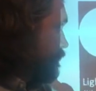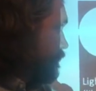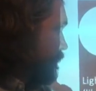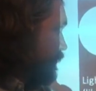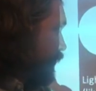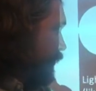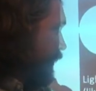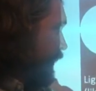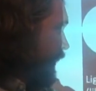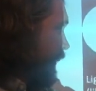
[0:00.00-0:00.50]

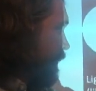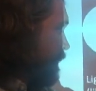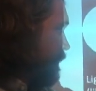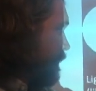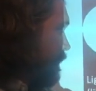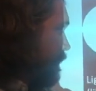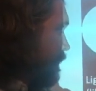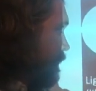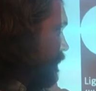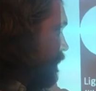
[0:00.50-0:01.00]
Do it again.
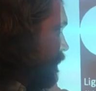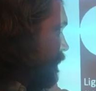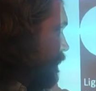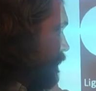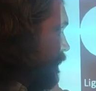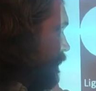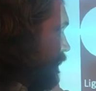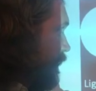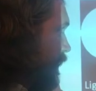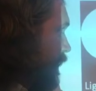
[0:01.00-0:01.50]

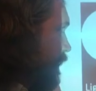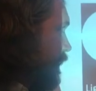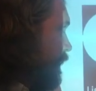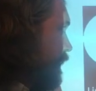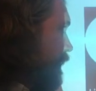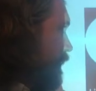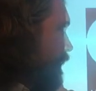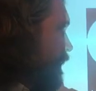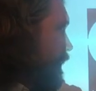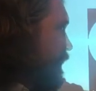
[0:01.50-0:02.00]
Okay.
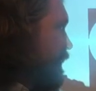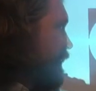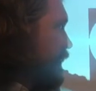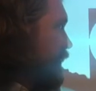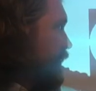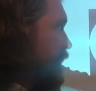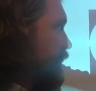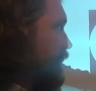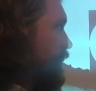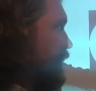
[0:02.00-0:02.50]

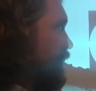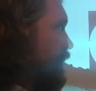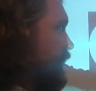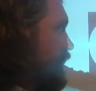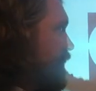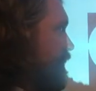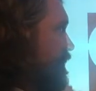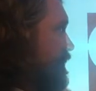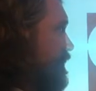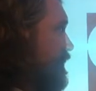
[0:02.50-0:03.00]

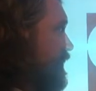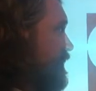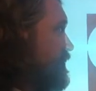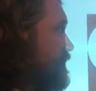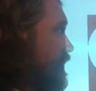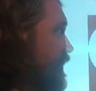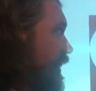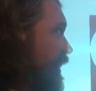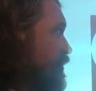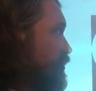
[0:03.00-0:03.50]
This
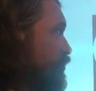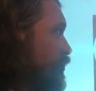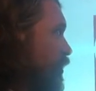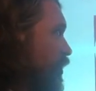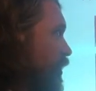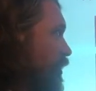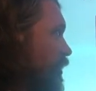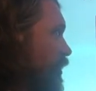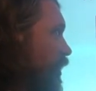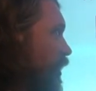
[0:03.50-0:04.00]

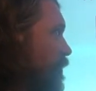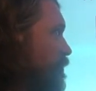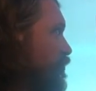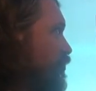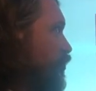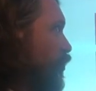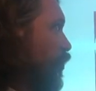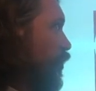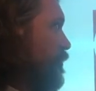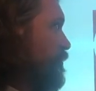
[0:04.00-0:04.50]
electron
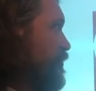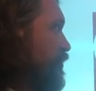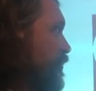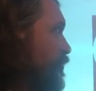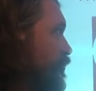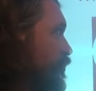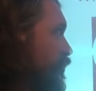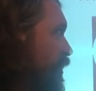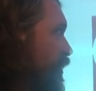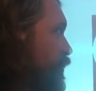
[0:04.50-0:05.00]
absorbs the
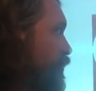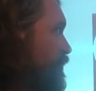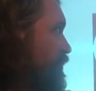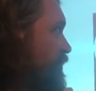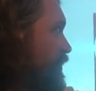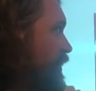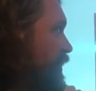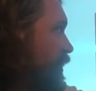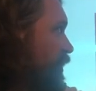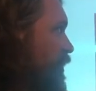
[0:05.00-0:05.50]

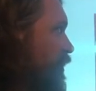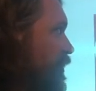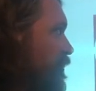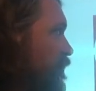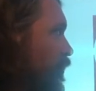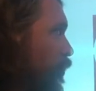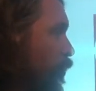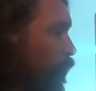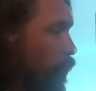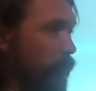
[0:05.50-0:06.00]
frequency
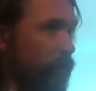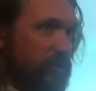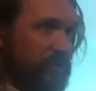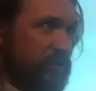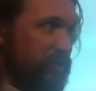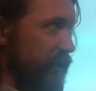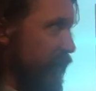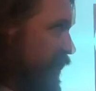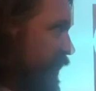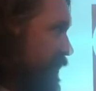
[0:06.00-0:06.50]
of orange
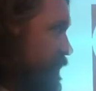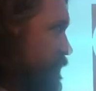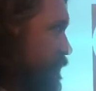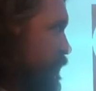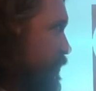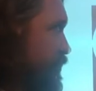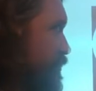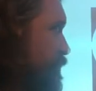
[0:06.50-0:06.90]
light, which